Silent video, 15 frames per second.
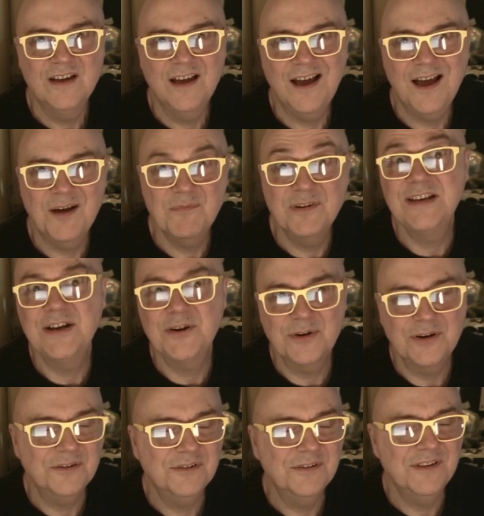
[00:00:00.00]

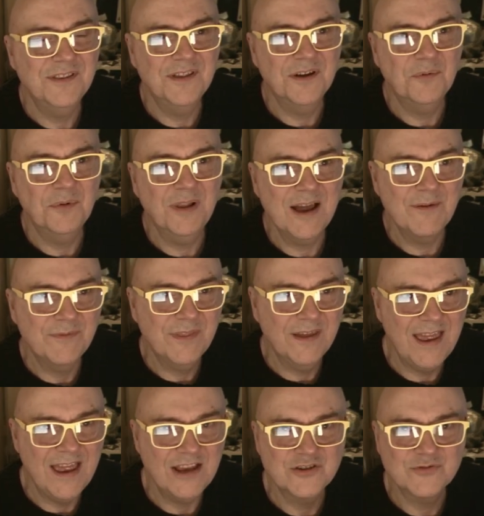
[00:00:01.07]
material that will have that
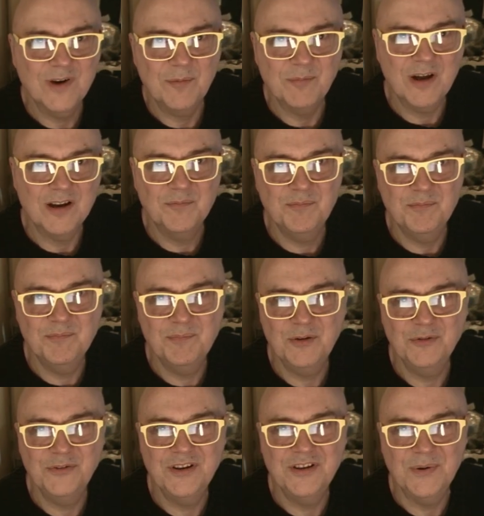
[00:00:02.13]
edge wrap kind of
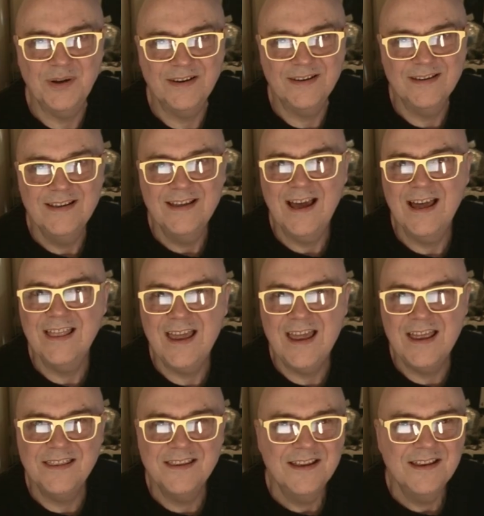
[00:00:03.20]
built into it. And
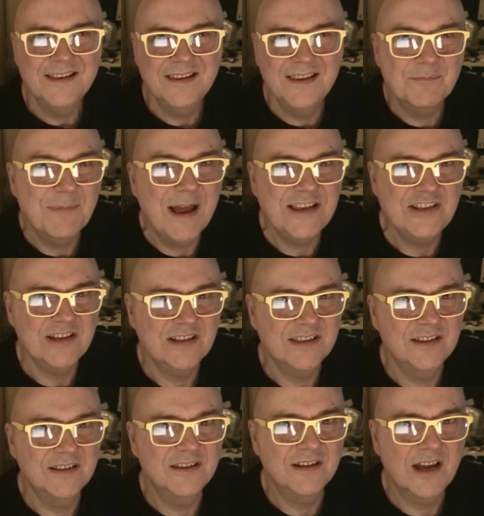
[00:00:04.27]
then the magic, the
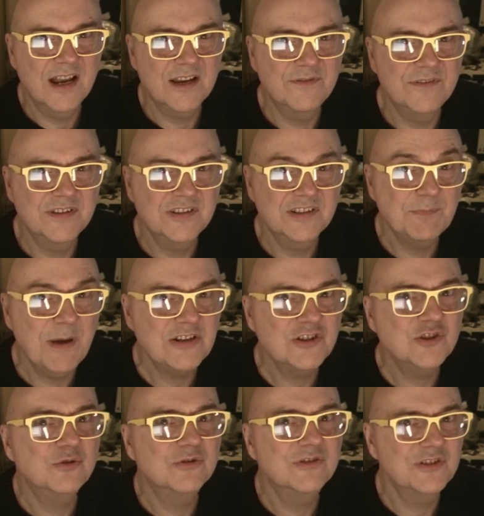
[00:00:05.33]
kind of
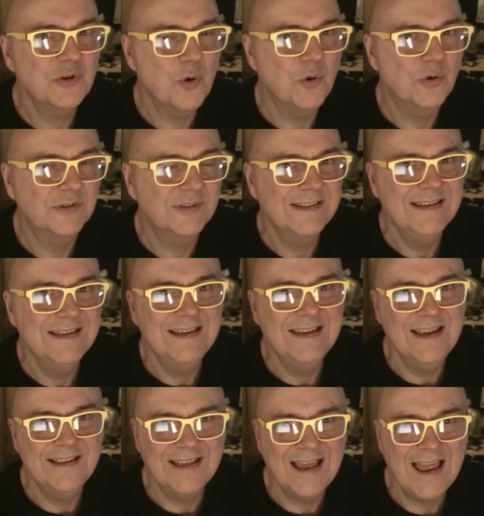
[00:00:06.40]
special sauce,
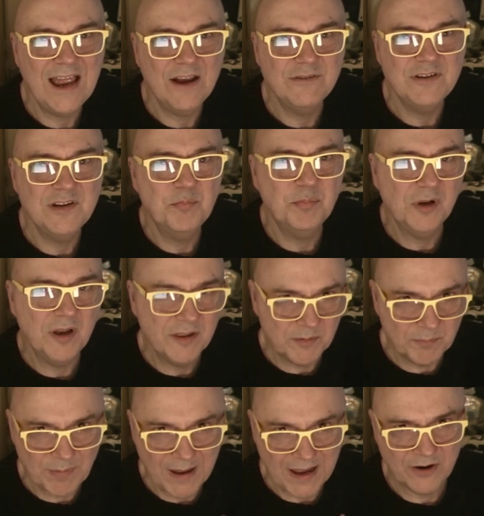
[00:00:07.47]
is how do you blur the
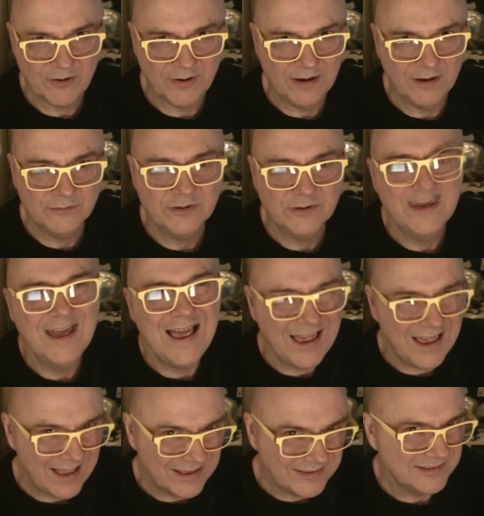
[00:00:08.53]
background
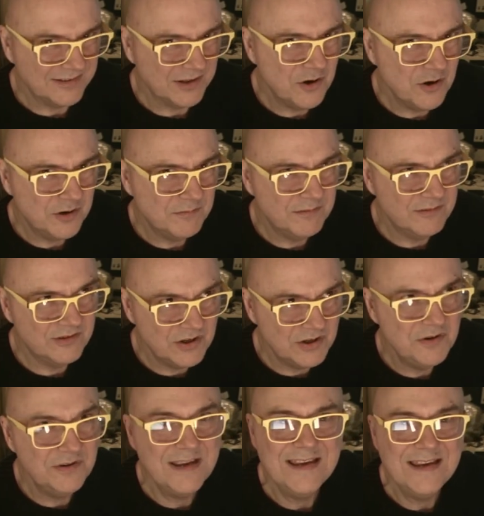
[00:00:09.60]
as its own
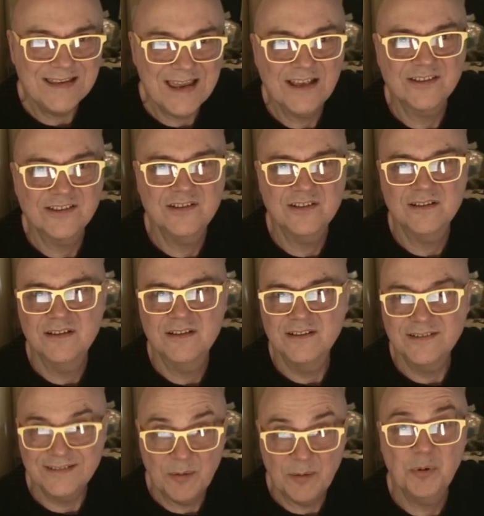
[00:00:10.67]
2D texture
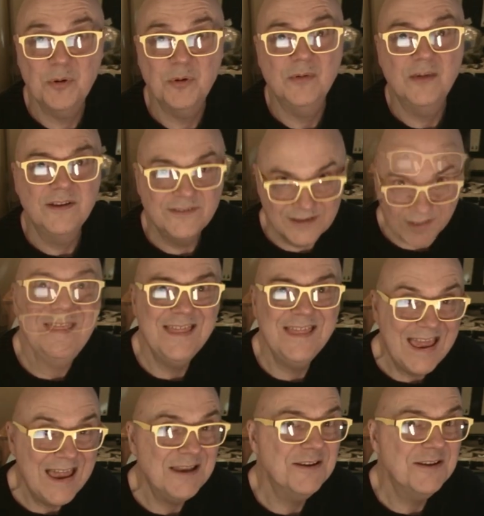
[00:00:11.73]
sample to
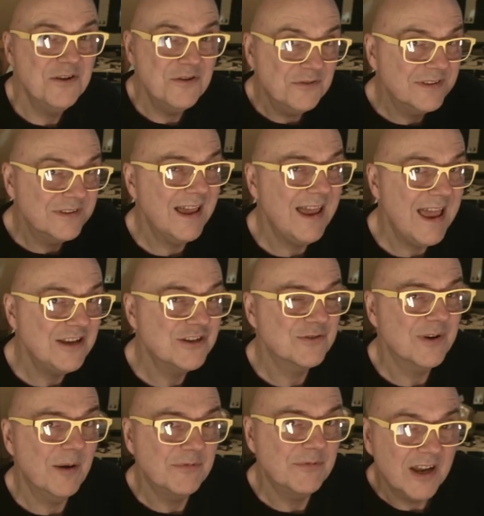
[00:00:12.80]
then use that edge
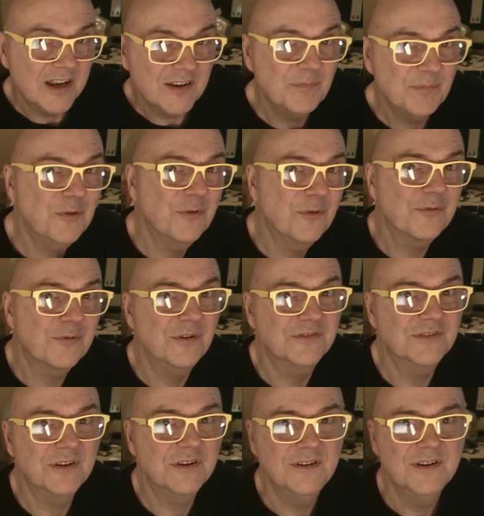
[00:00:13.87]
wrap to kind of pull through. So